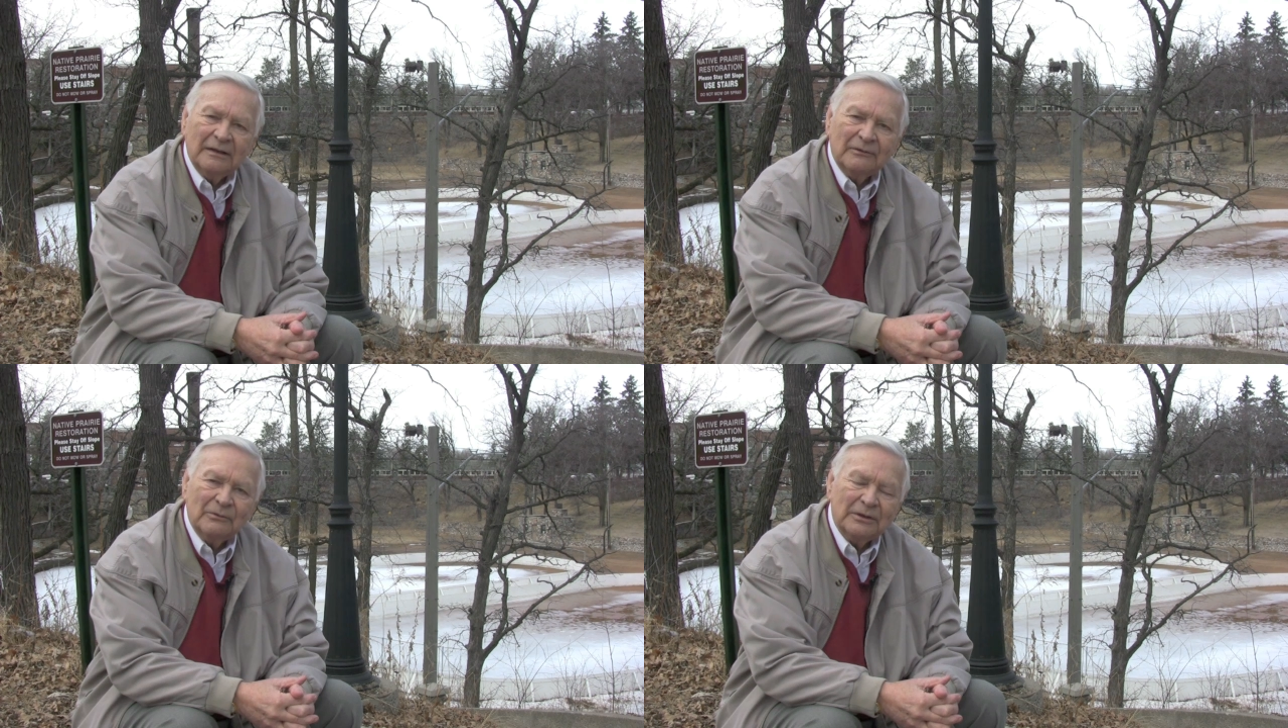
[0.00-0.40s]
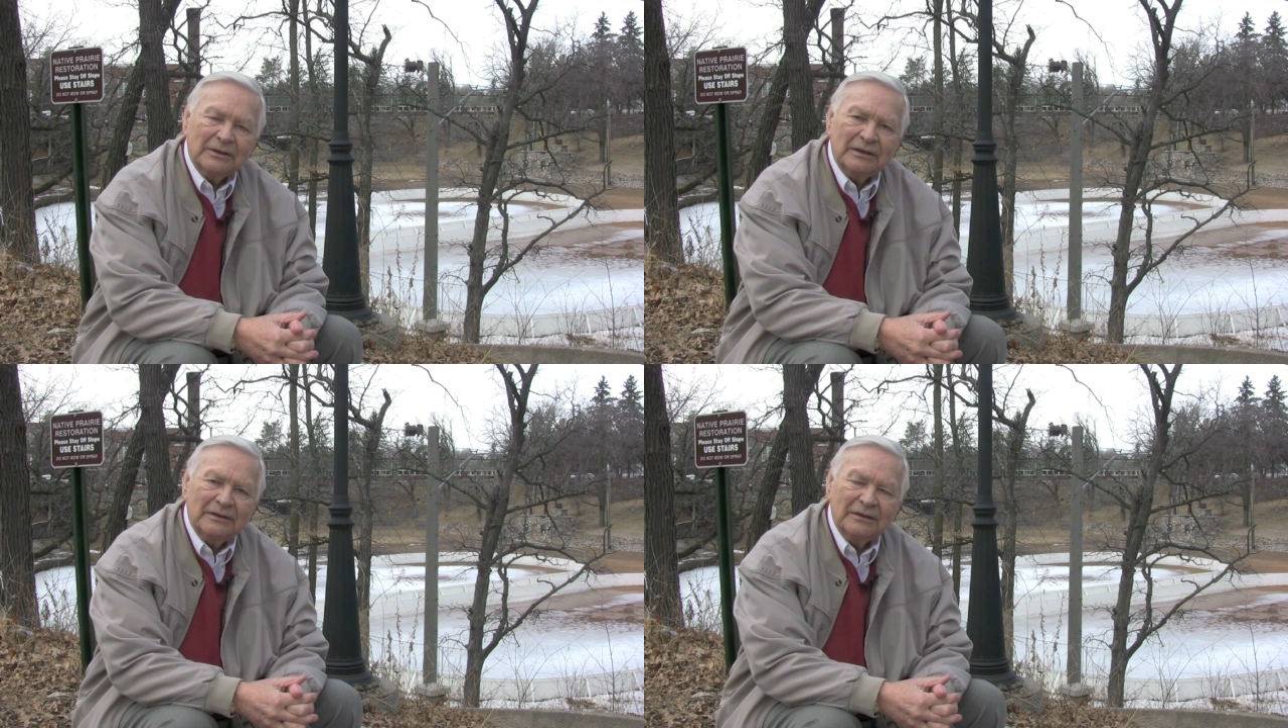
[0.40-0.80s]
And what
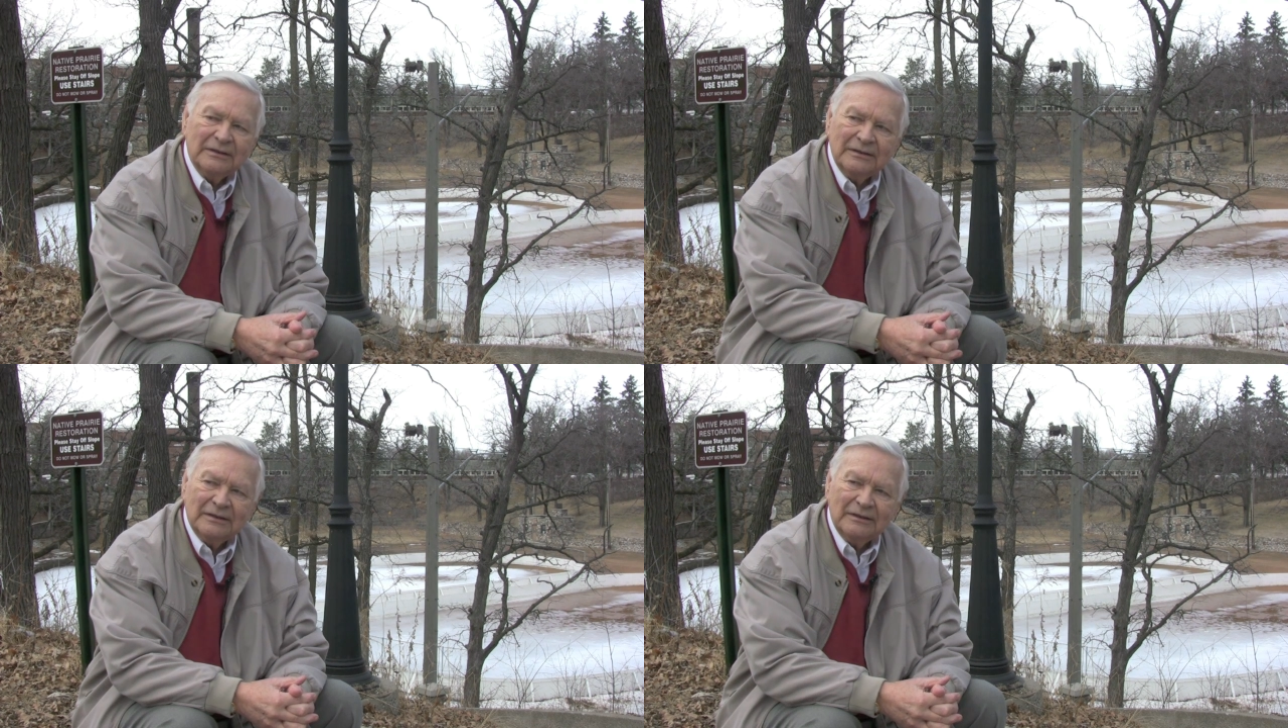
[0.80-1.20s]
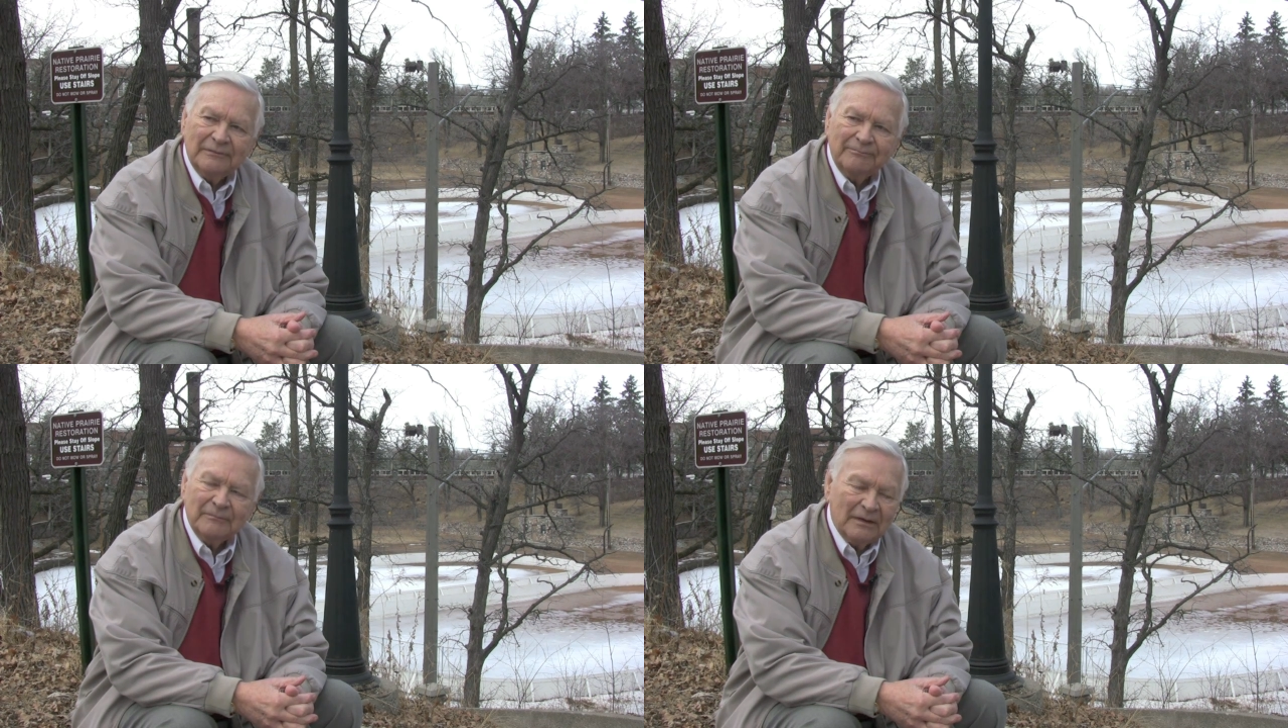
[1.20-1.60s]
they did,
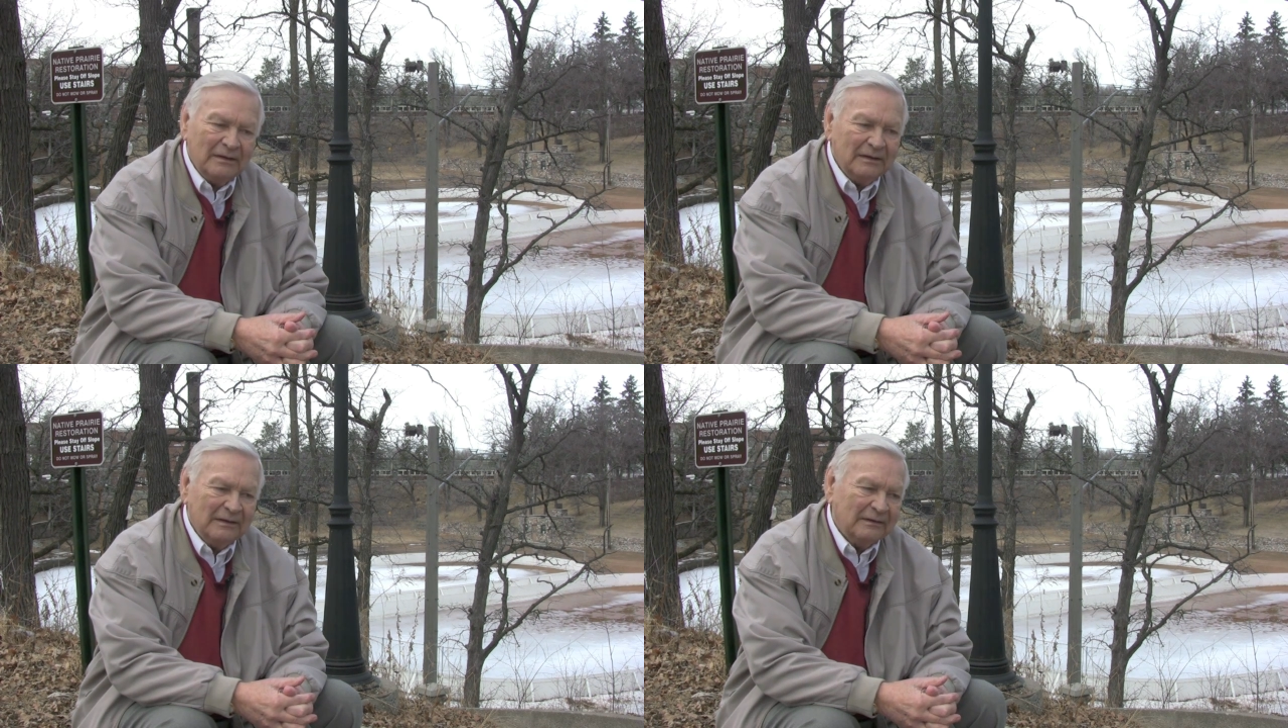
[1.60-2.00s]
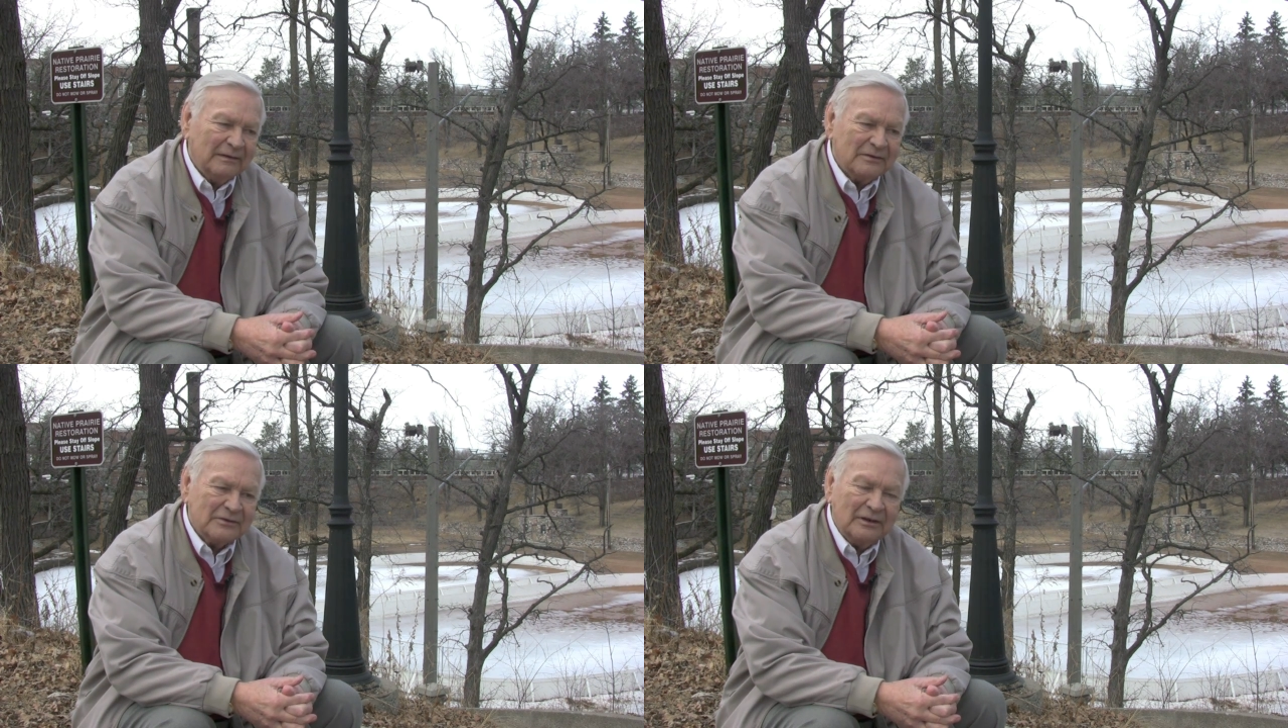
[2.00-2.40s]

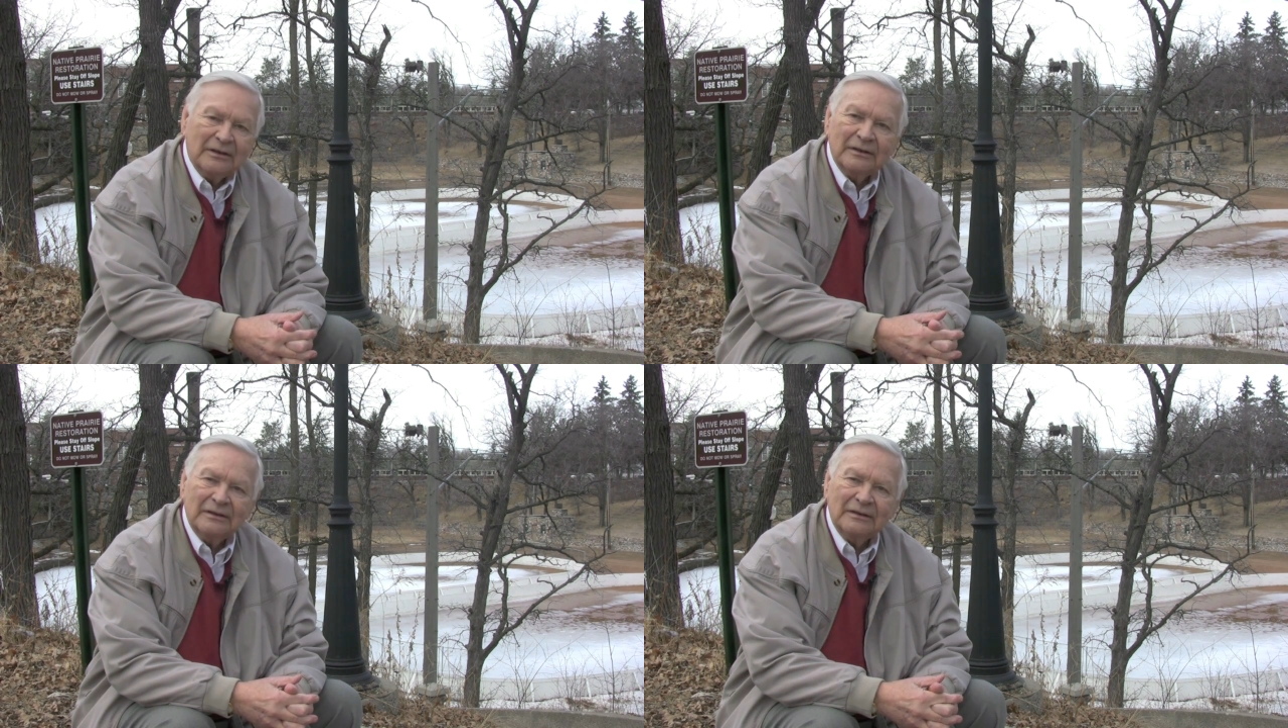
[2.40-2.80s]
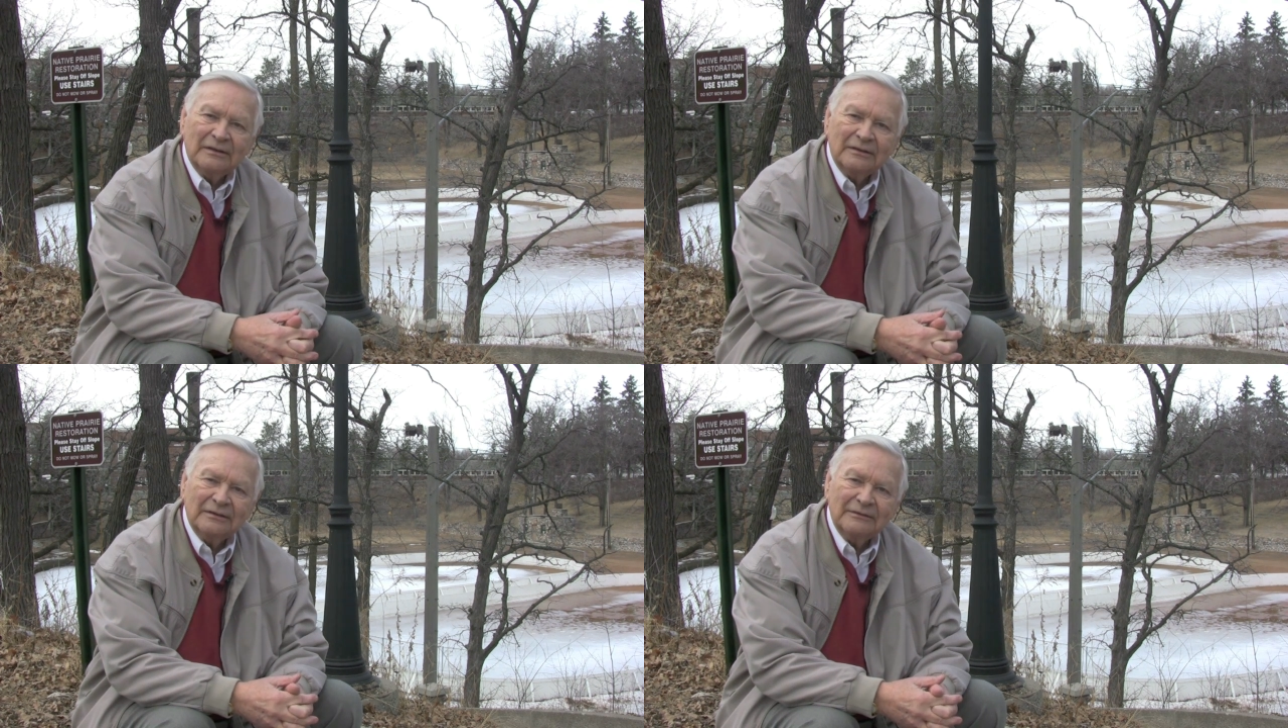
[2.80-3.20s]
they started
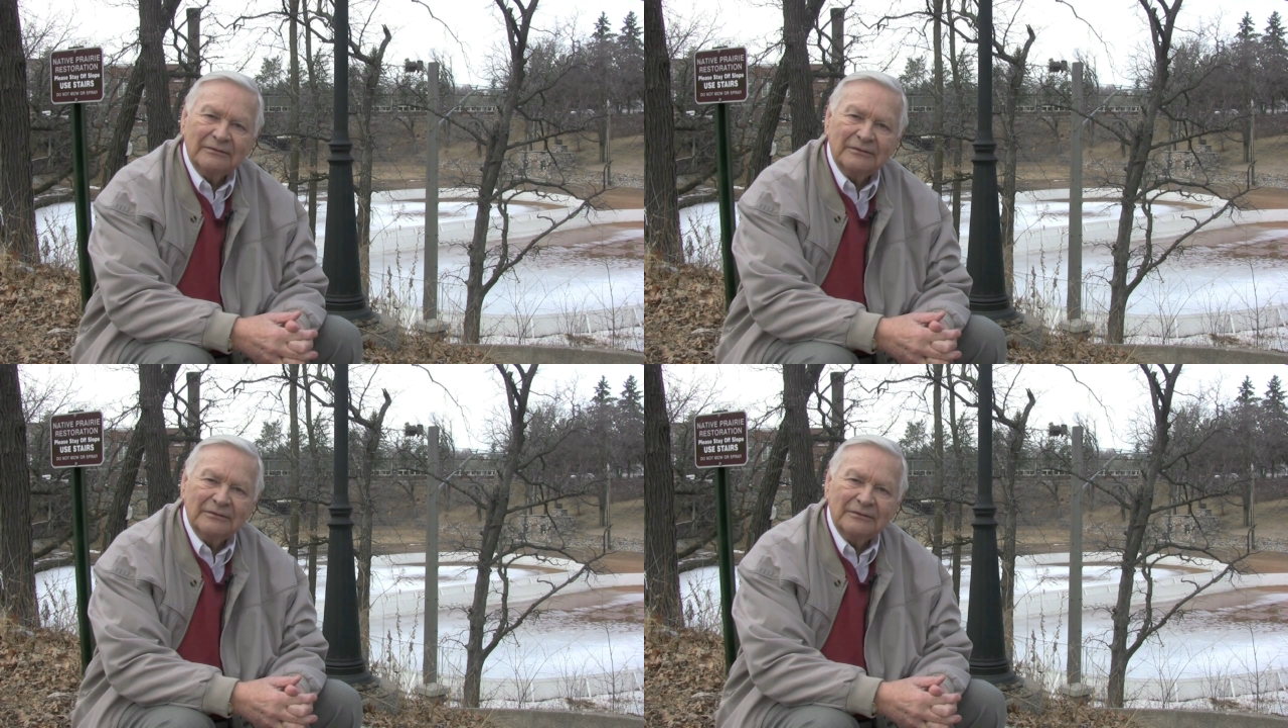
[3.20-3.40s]
a